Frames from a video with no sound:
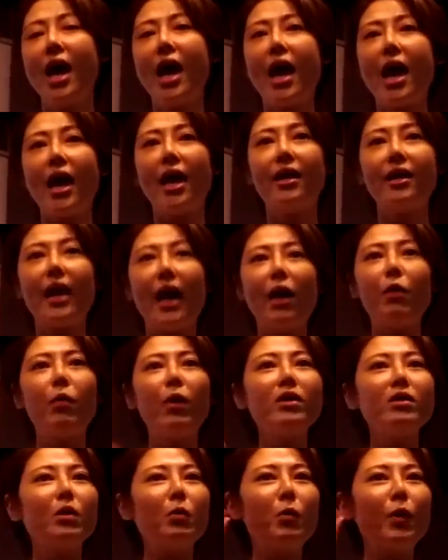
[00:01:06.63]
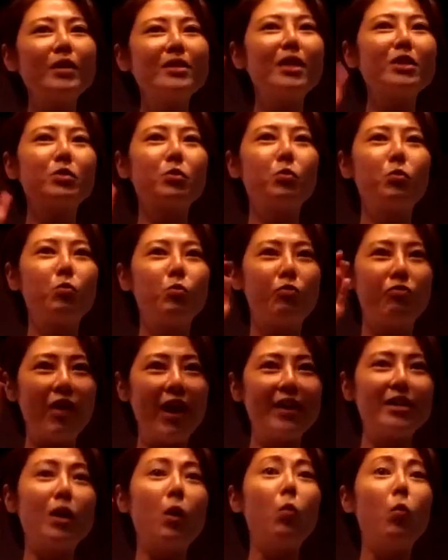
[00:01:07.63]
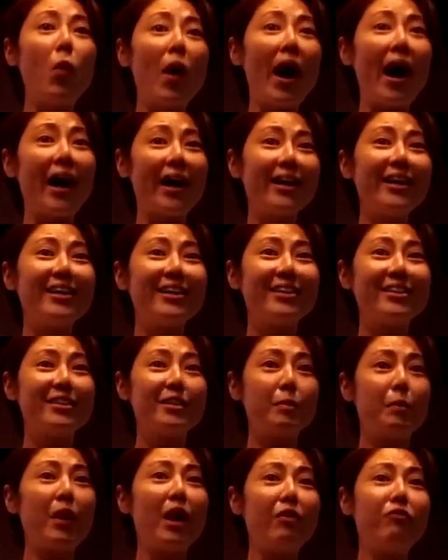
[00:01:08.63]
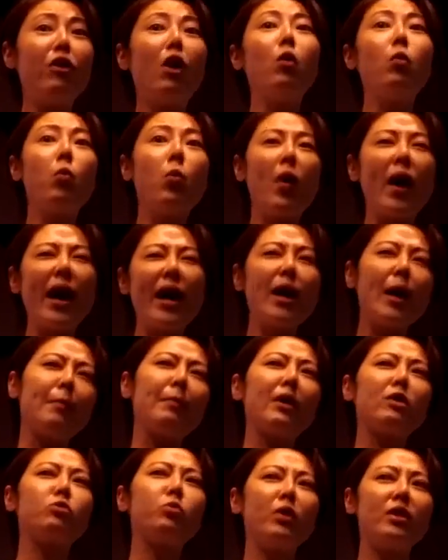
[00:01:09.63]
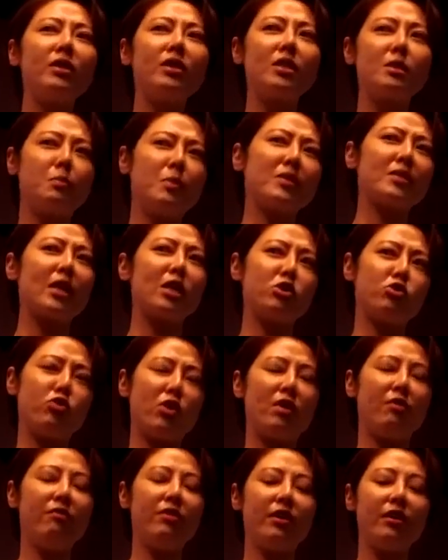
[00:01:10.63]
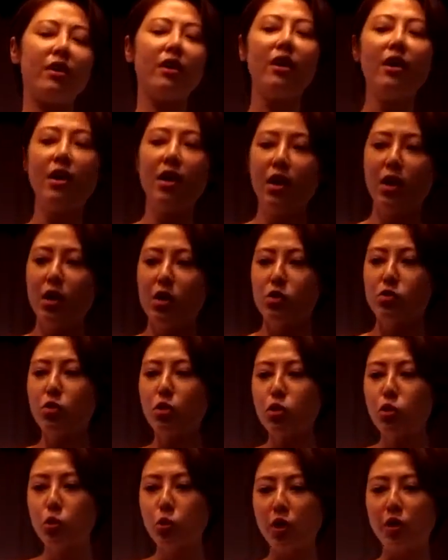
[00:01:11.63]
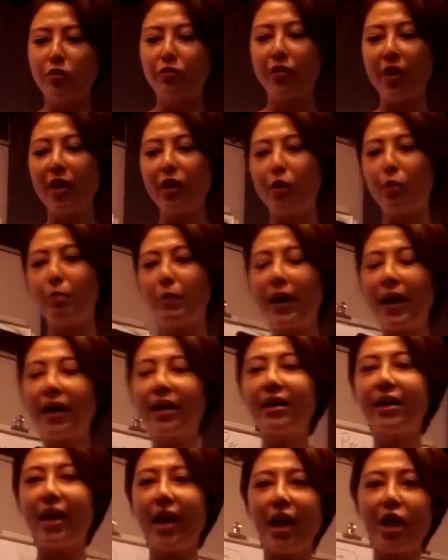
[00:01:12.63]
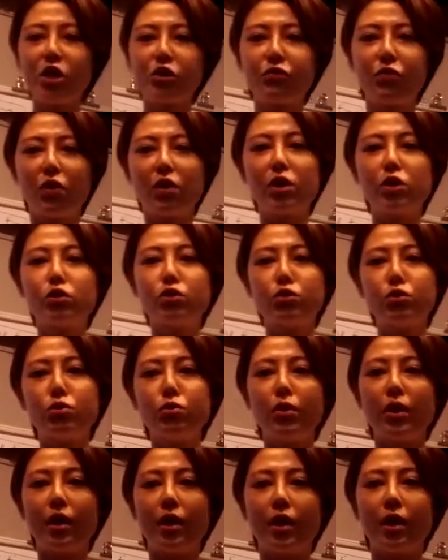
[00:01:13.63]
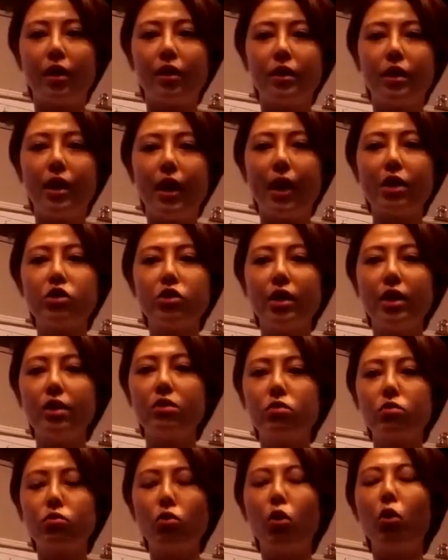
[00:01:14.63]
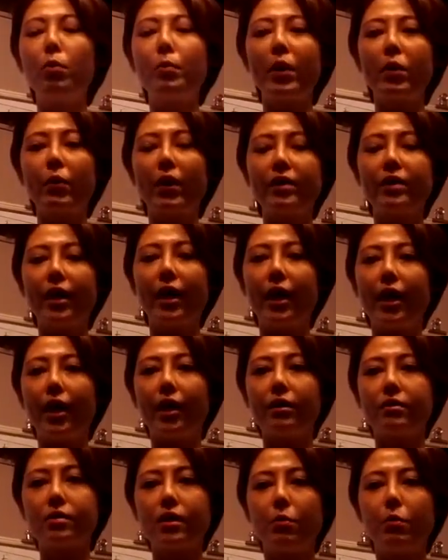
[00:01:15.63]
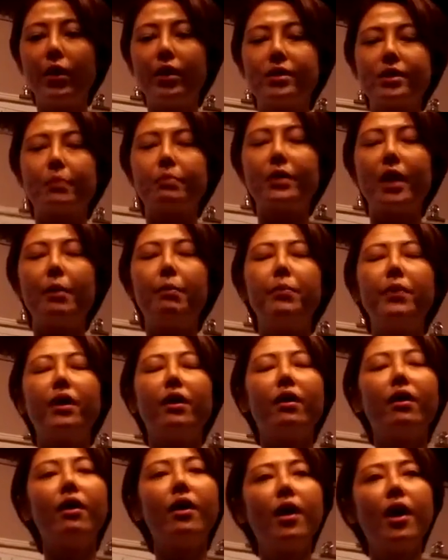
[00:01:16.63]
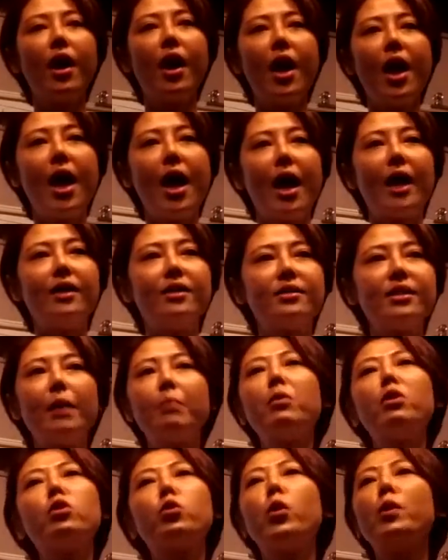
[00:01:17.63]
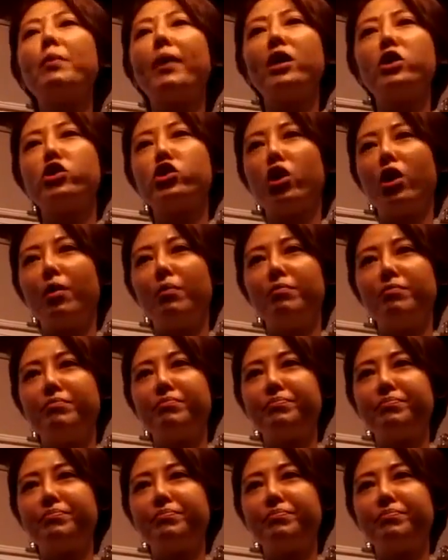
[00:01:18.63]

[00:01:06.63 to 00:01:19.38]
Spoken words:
And I wanted to find out why, the platform, why am I doing this besides traveling? So through a friend of mine, age 42, he actually told me one day, somewhere in September, and he said, I'm going to quit my job.